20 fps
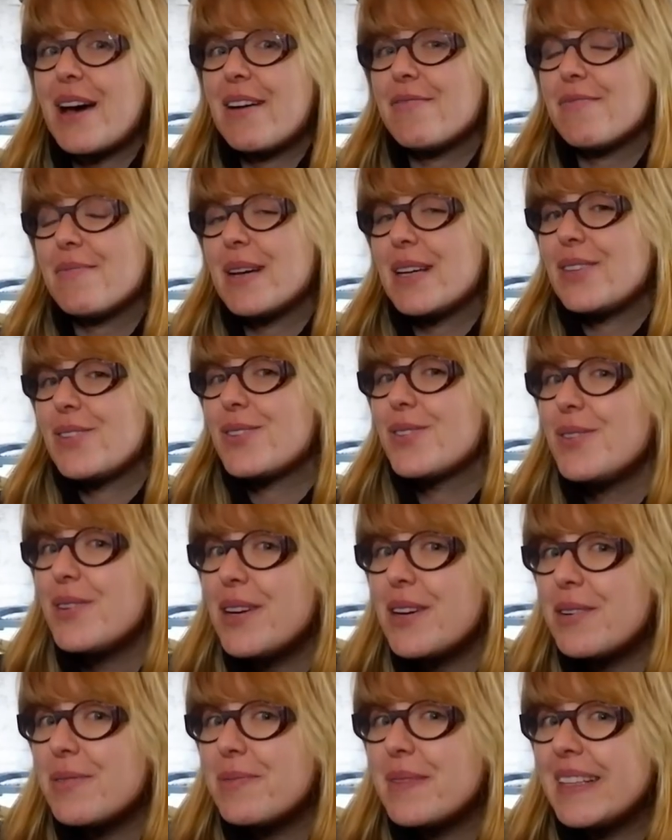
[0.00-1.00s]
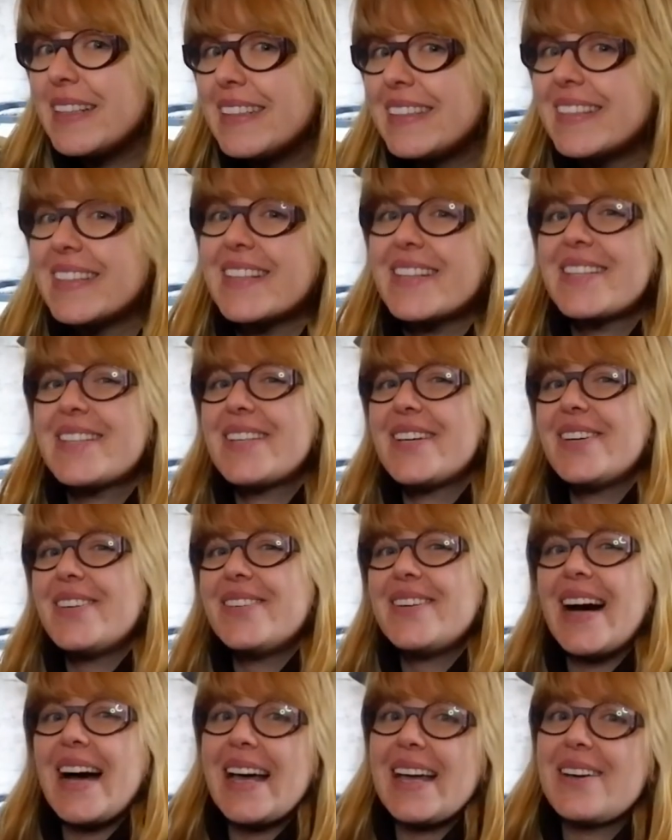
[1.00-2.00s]
have my studio built
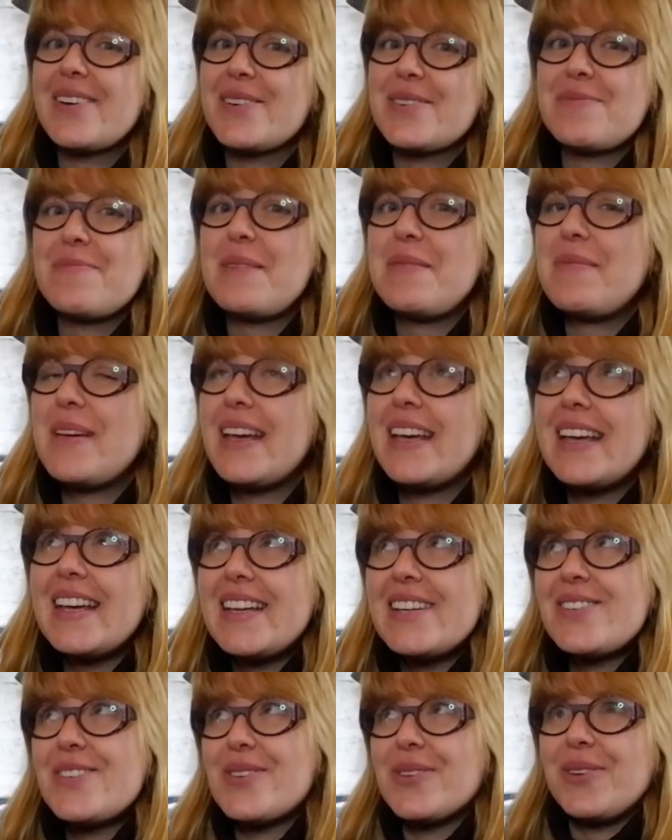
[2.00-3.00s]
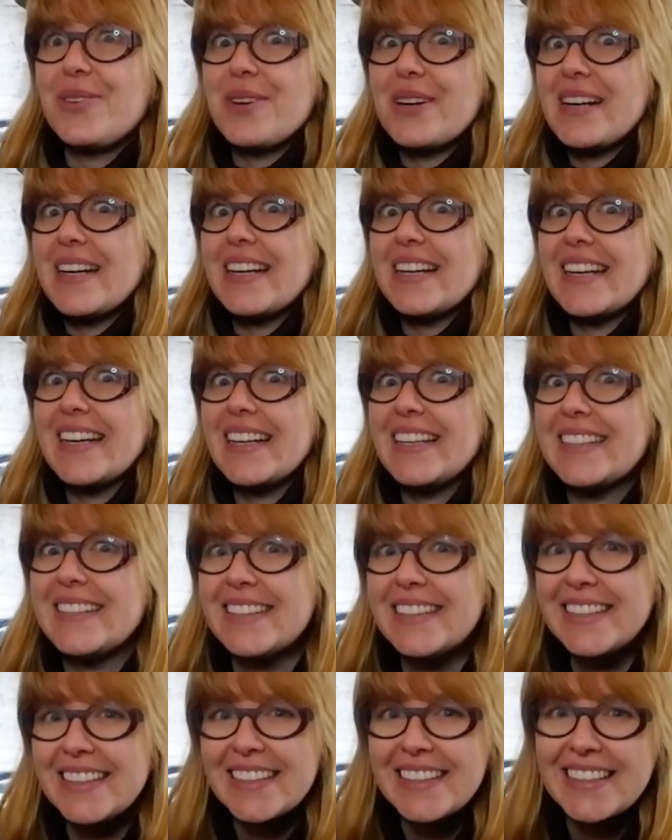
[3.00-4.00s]
so I could be making jewelry again.
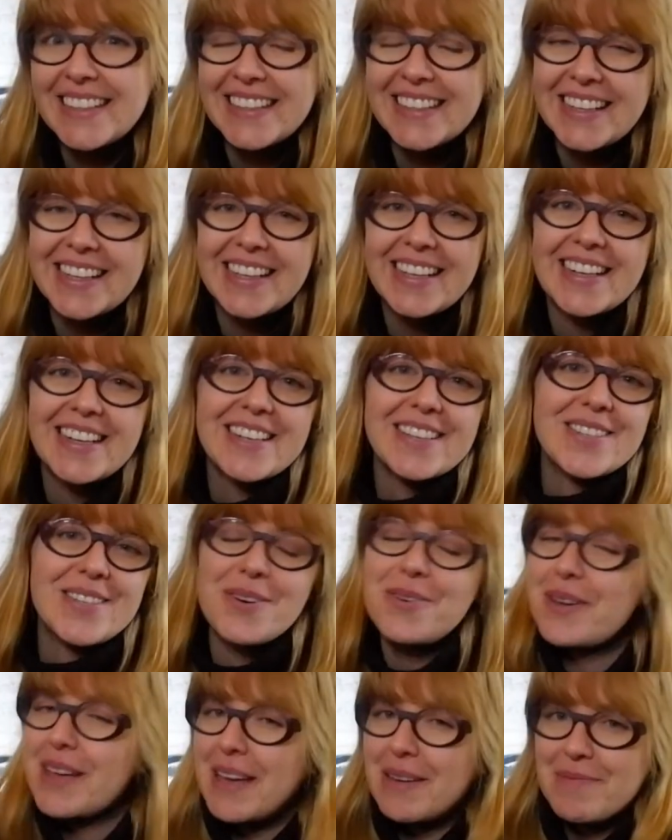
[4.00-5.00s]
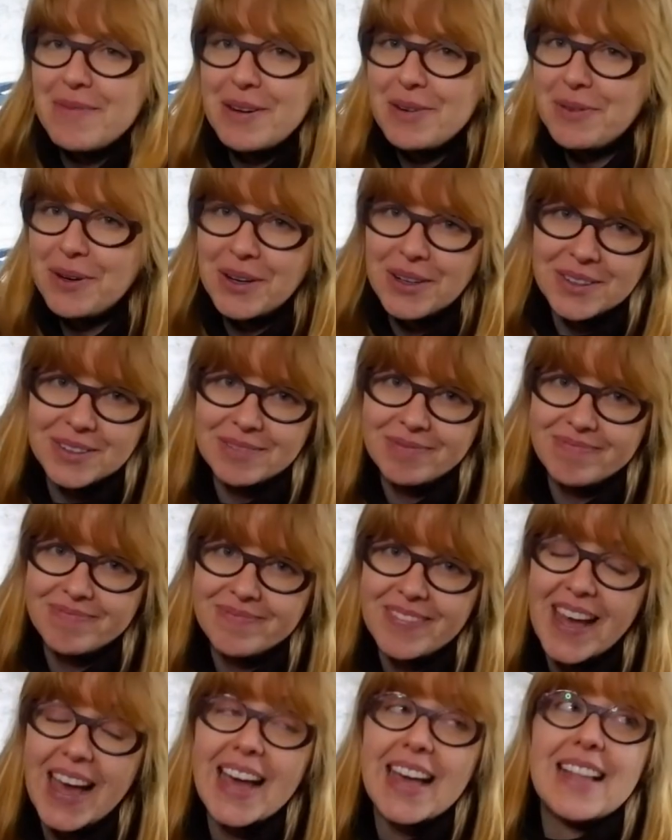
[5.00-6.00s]
Don't get me wrong,
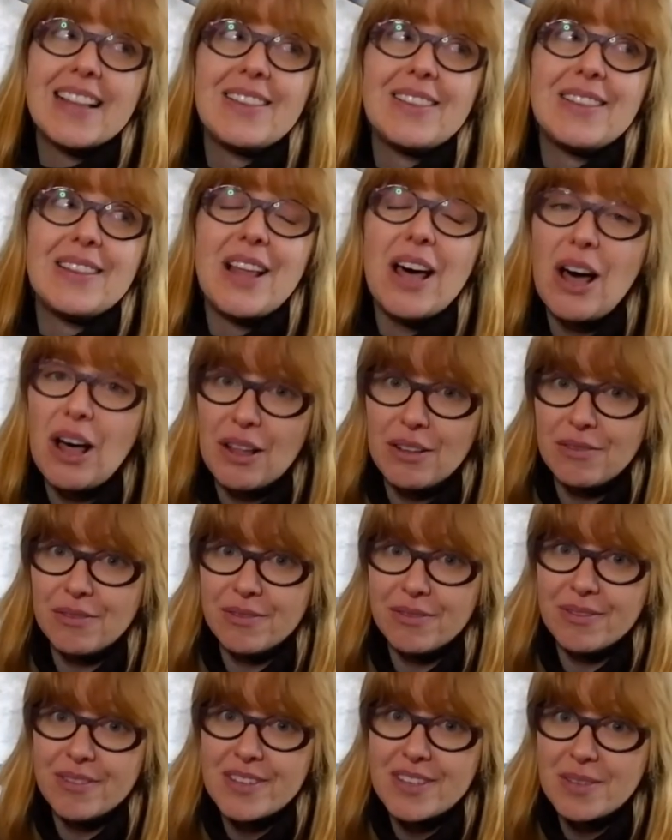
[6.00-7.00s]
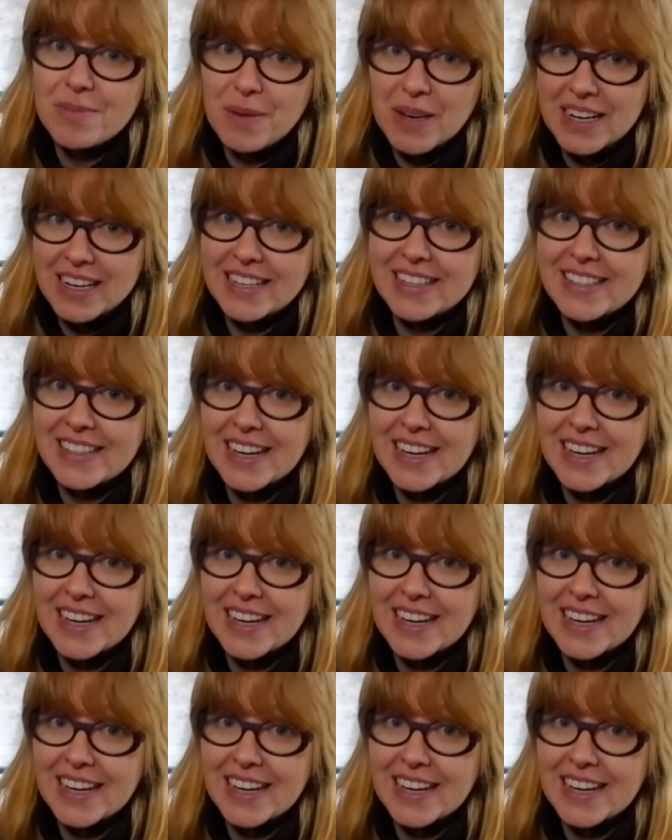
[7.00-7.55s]
I love spending